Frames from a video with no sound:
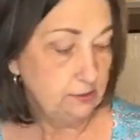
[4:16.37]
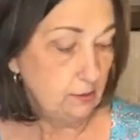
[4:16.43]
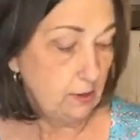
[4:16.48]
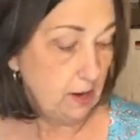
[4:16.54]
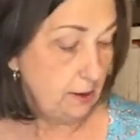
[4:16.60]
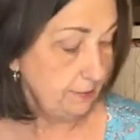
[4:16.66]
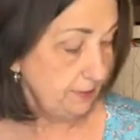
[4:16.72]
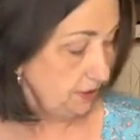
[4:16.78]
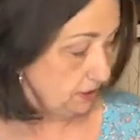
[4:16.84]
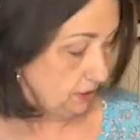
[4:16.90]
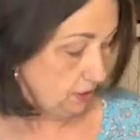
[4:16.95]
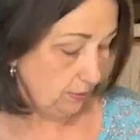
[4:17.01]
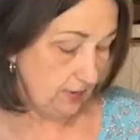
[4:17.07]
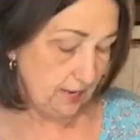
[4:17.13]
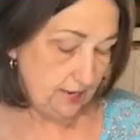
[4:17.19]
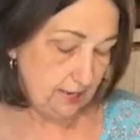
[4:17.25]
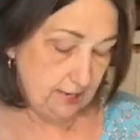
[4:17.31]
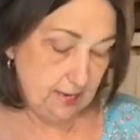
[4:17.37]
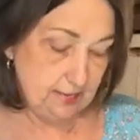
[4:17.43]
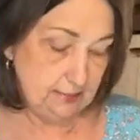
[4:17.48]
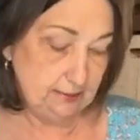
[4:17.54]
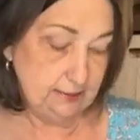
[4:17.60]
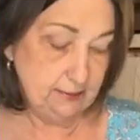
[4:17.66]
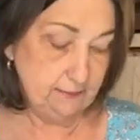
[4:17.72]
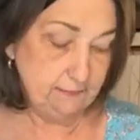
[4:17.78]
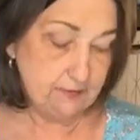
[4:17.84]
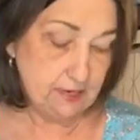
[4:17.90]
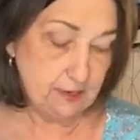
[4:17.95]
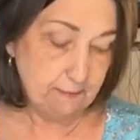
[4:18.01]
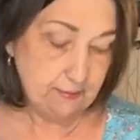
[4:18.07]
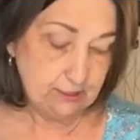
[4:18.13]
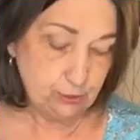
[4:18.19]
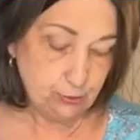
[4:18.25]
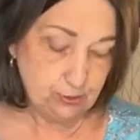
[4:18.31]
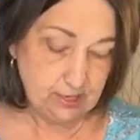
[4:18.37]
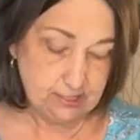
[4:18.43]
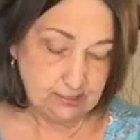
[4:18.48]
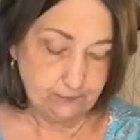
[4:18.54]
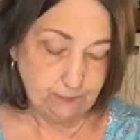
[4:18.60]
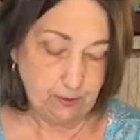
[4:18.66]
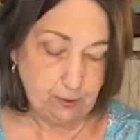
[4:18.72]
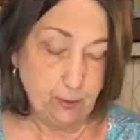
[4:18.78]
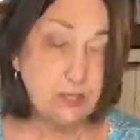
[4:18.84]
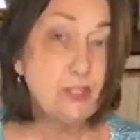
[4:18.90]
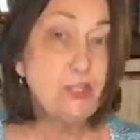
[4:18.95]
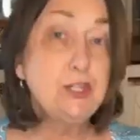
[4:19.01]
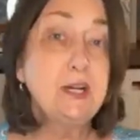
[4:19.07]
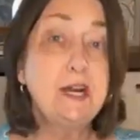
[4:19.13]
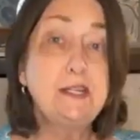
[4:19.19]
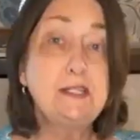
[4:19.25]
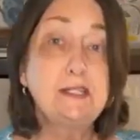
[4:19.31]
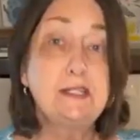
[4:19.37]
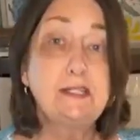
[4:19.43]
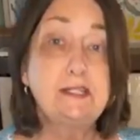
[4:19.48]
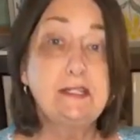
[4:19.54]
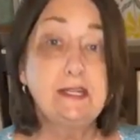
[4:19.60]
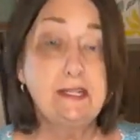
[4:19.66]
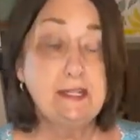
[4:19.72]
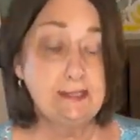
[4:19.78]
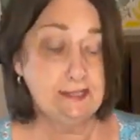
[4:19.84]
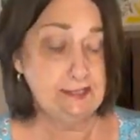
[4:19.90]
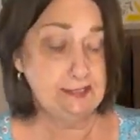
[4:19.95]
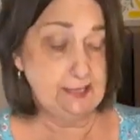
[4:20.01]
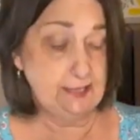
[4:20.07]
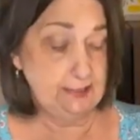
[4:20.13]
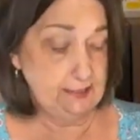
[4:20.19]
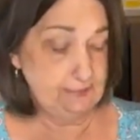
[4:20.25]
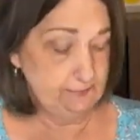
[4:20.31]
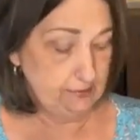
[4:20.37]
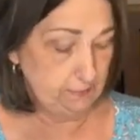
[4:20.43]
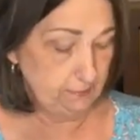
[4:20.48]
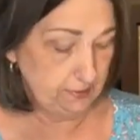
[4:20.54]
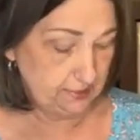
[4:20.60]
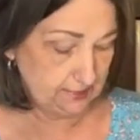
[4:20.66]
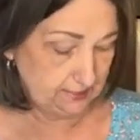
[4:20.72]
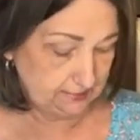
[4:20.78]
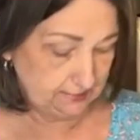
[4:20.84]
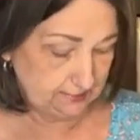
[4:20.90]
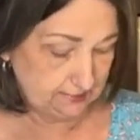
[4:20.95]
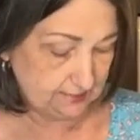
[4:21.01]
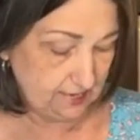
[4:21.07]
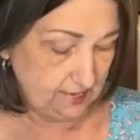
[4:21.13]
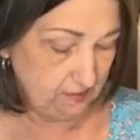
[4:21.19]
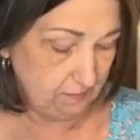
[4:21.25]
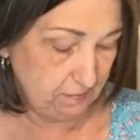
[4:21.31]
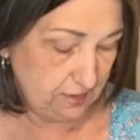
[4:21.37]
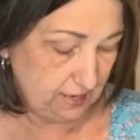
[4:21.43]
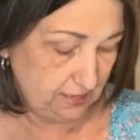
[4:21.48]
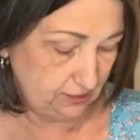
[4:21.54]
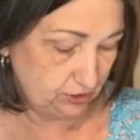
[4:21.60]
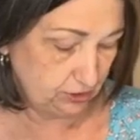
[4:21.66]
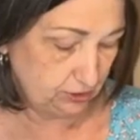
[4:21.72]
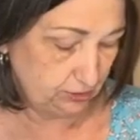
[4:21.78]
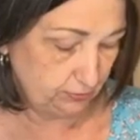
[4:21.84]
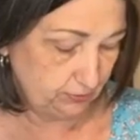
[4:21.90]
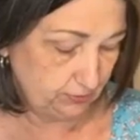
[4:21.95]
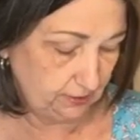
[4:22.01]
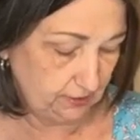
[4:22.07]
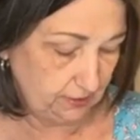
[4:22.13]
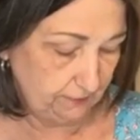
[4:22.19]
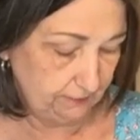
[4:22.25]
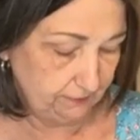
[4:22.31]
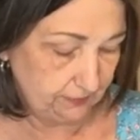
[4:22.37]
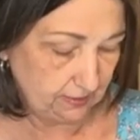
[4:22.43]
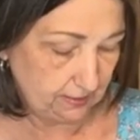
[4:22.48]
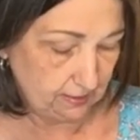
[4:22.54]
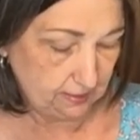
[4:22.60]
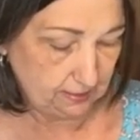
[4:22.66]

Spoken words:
So I'm going to go ahead and lift up my transfer. I want you guys to see this as I lift it because it's kind of magical, really.